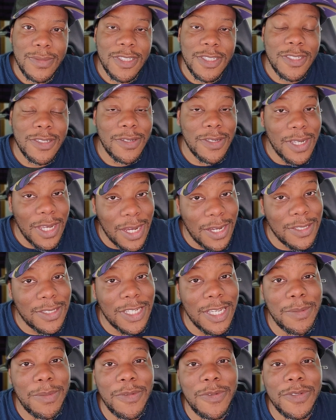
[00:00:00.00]
So y'all
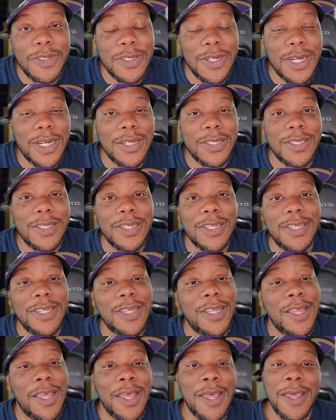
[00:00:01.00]
tell me what y'all think.
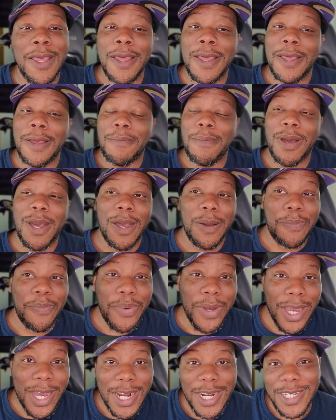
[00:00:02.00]
My
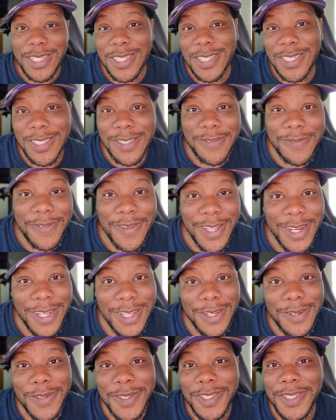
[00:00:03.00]
apologies, the
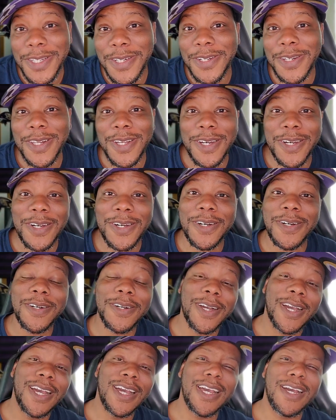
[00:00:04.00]
video is so
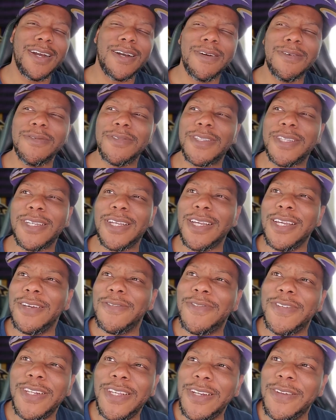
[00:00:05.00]
long. I, I don't think I
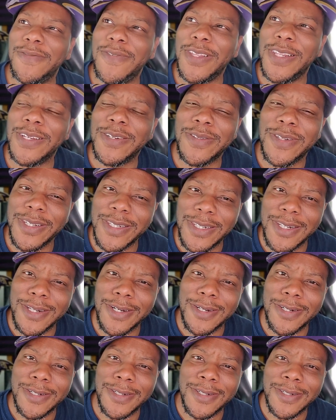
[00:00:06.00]
ever did a video this
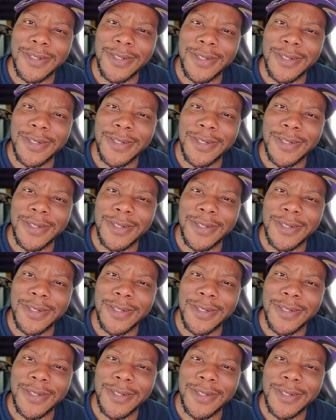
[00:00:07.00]
long.